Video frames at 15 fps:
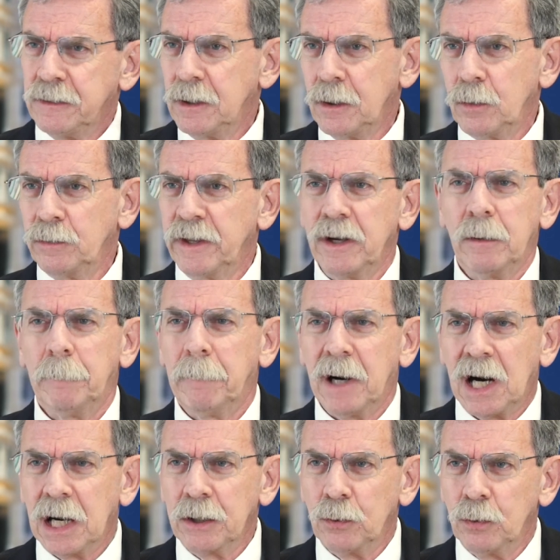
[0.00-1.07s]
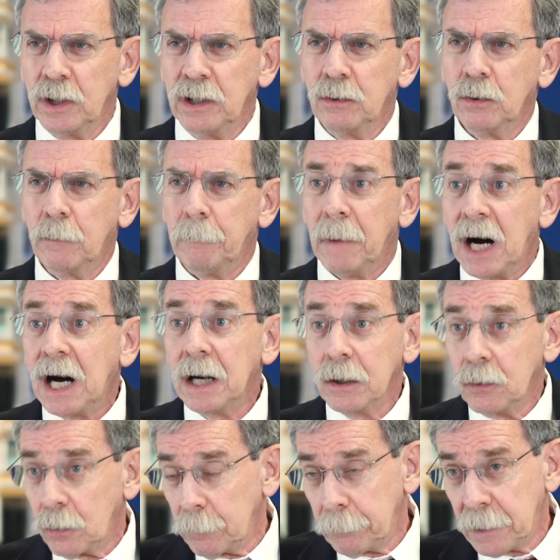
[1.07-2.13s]
you know, that are moderate or mild,
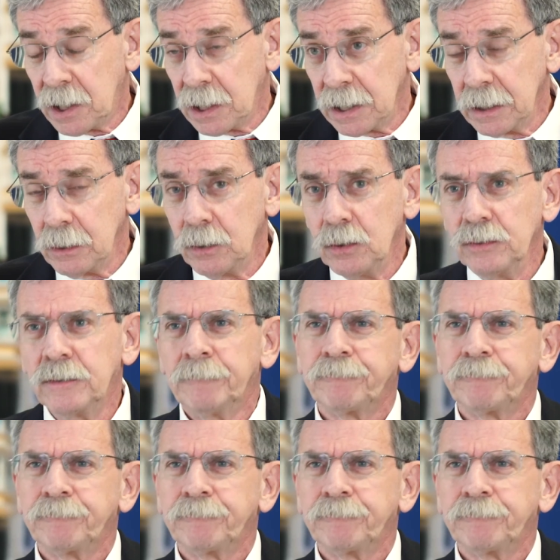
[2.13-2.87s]
or mild.